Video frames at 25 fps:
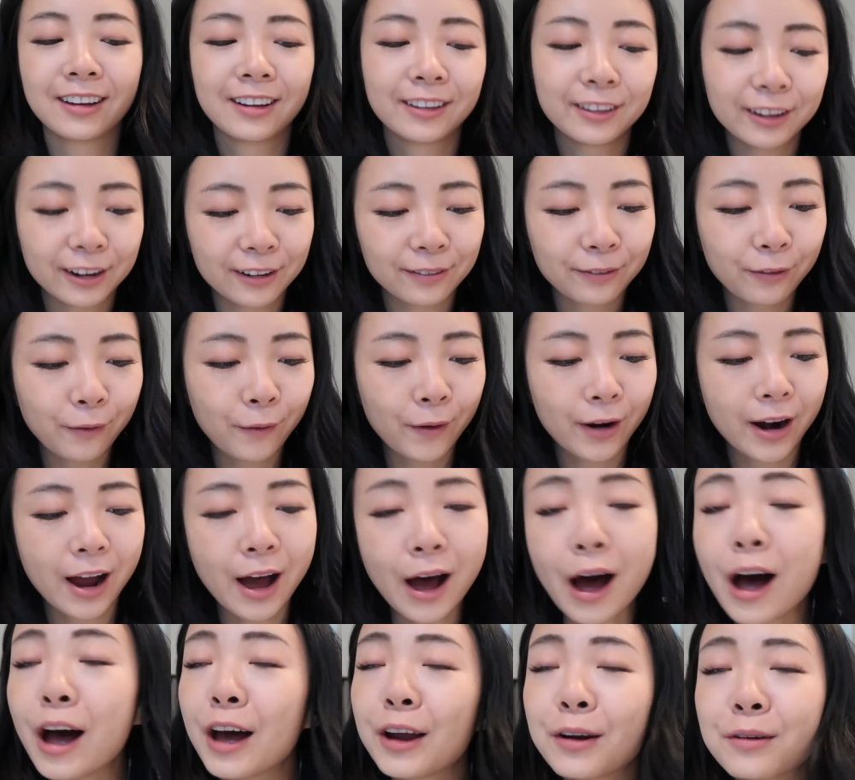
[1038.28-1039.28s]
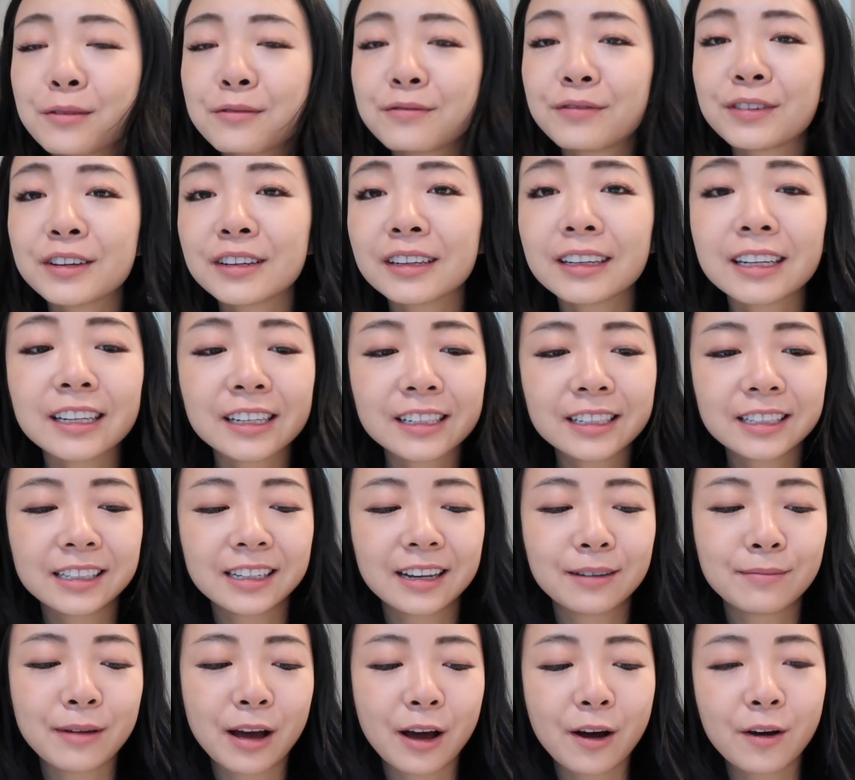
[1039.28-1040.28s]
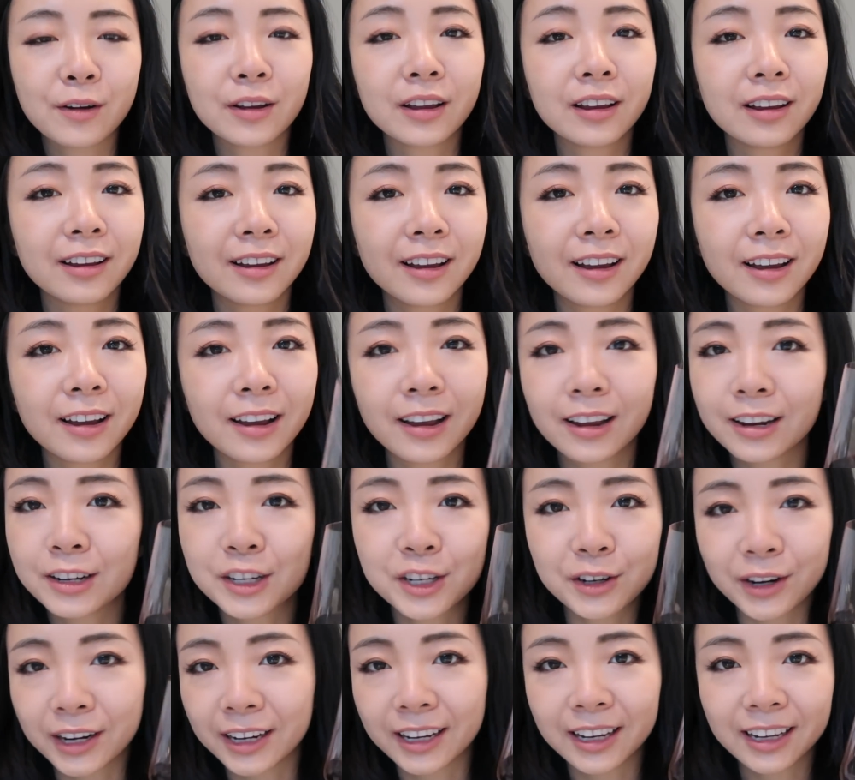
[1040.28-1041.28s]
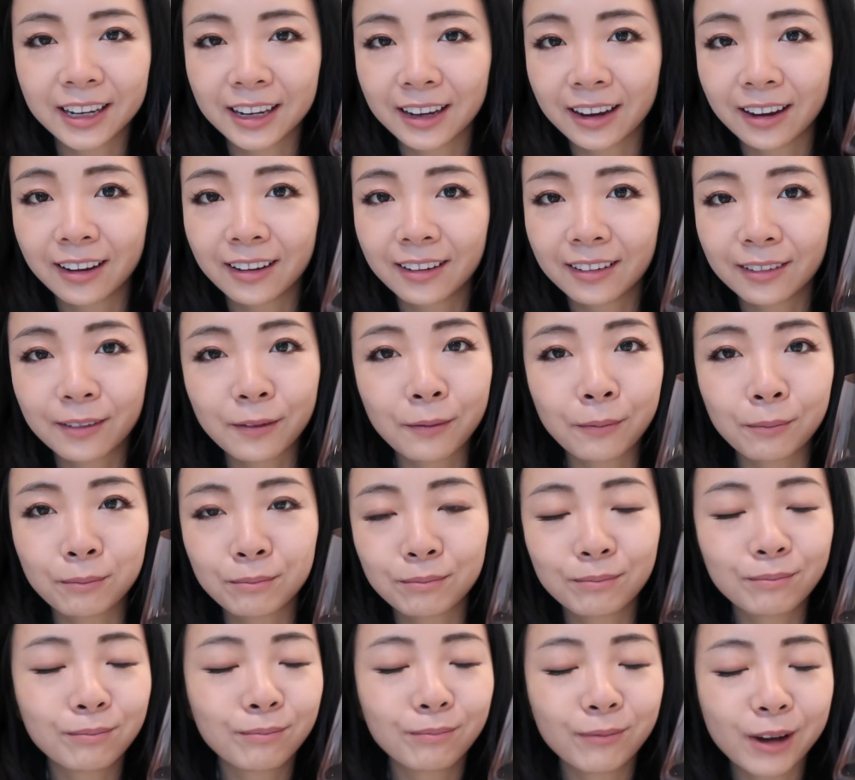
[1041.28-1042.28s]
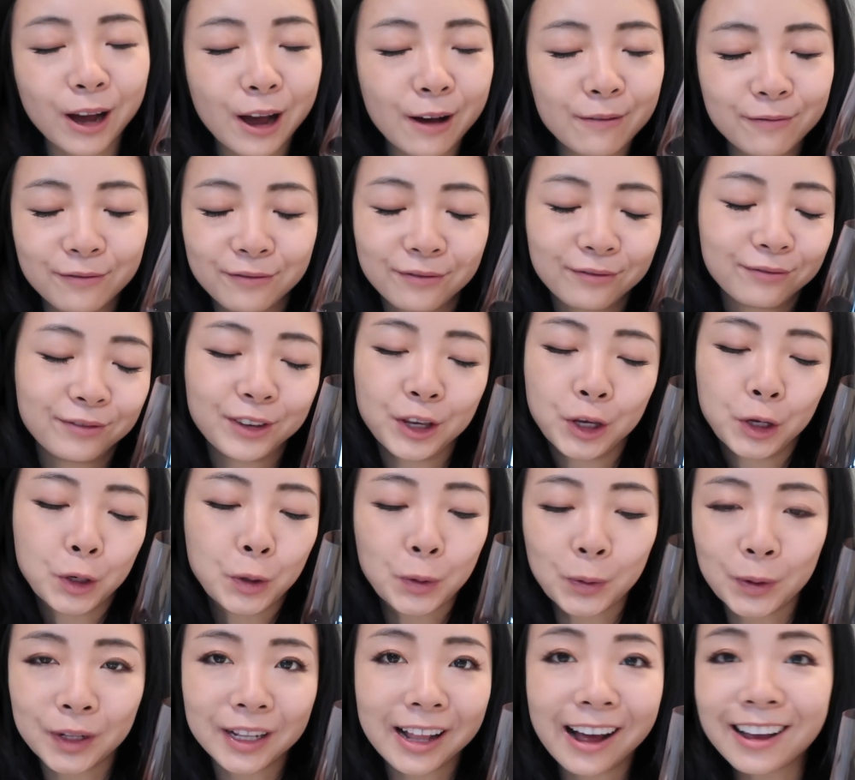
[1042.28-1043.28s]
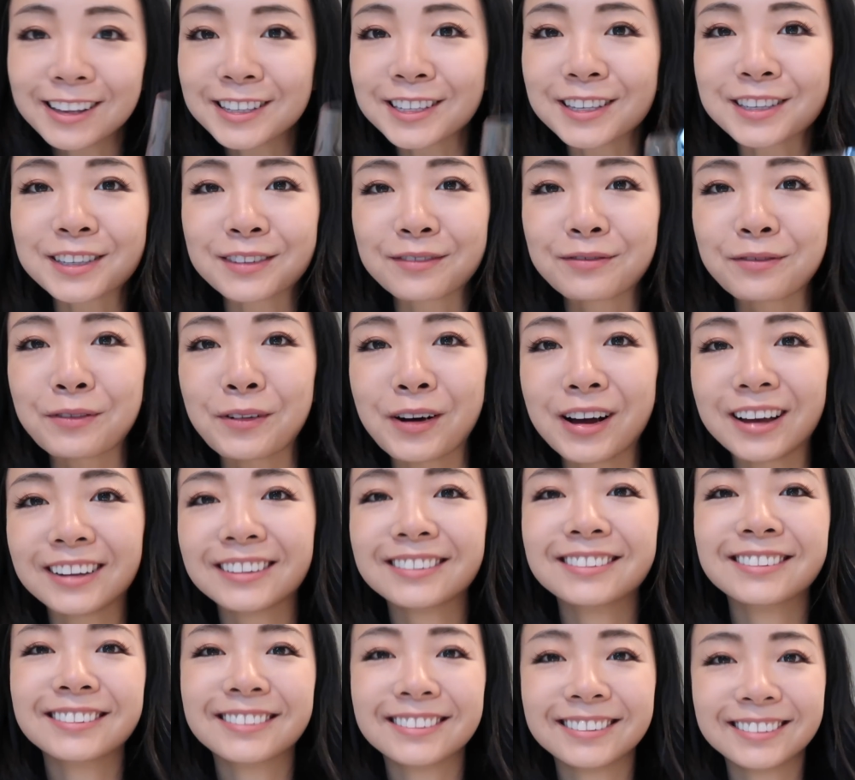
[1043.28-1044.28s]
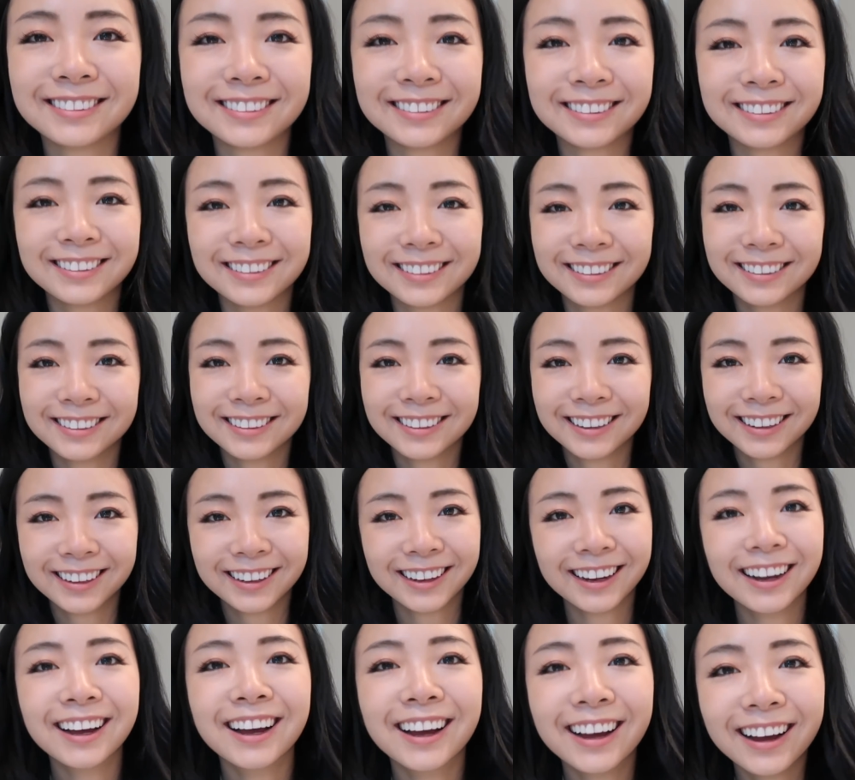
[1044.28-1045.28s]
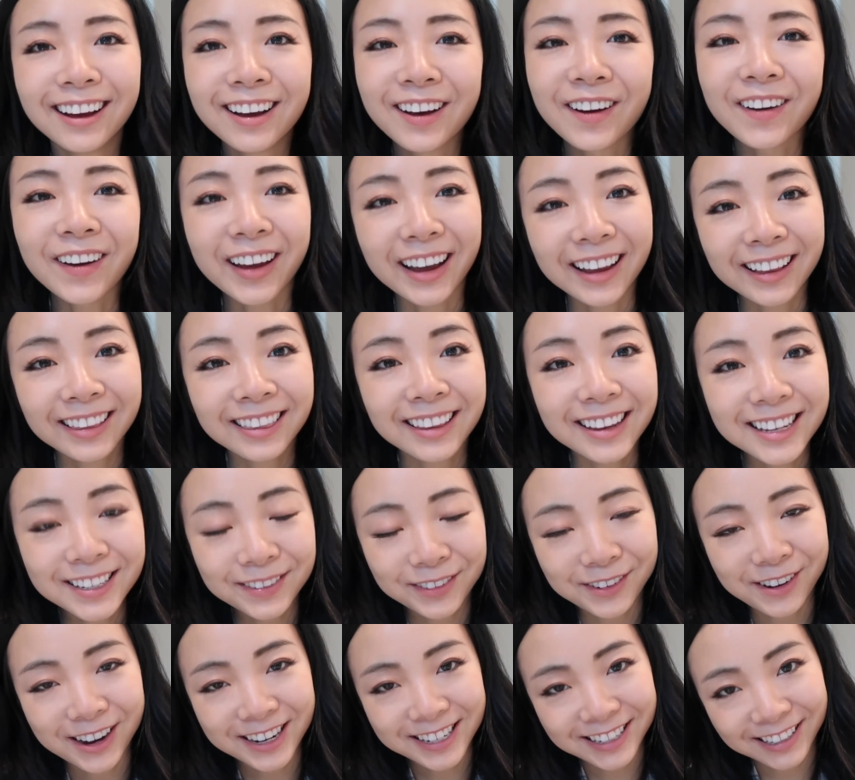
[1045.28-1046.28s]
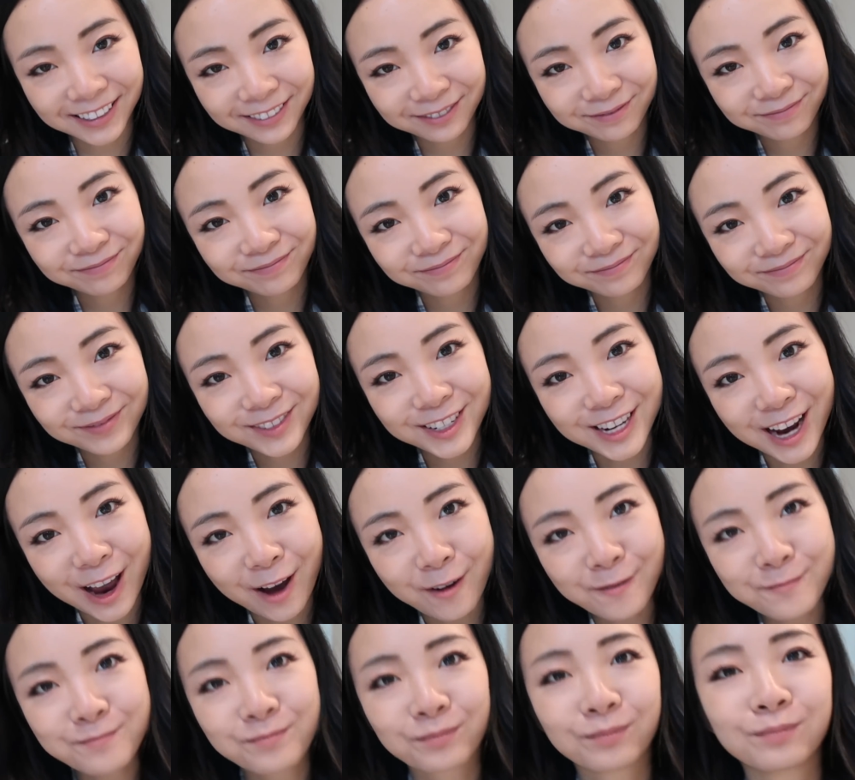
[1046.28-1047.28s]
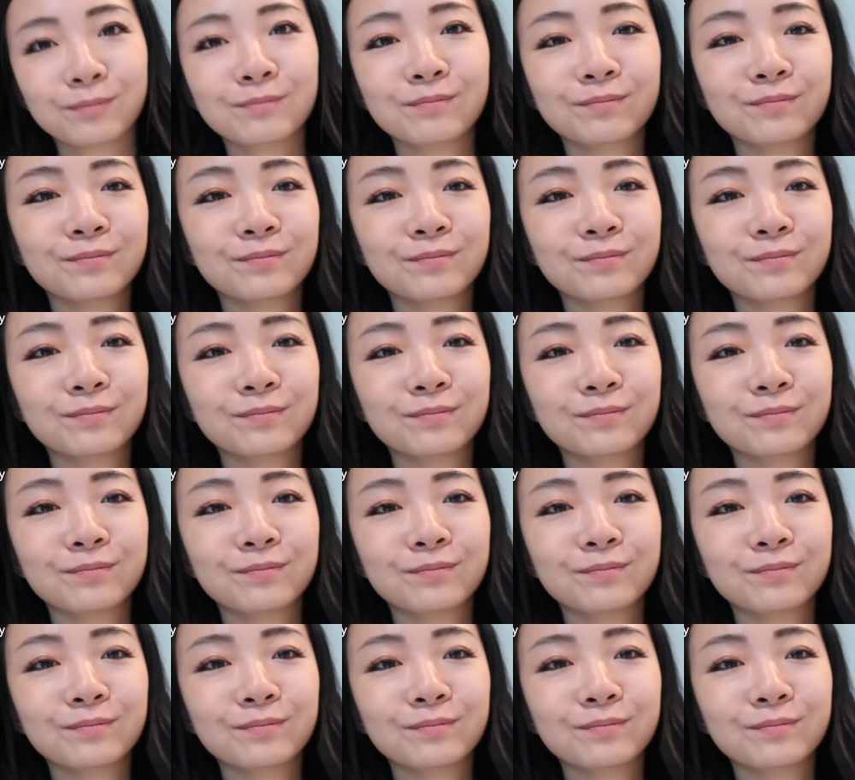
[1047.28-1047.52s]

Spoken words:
Therefore, I don't feel guilty about drinking a few glasses of wine. Okay, thanks for watching. Ciao.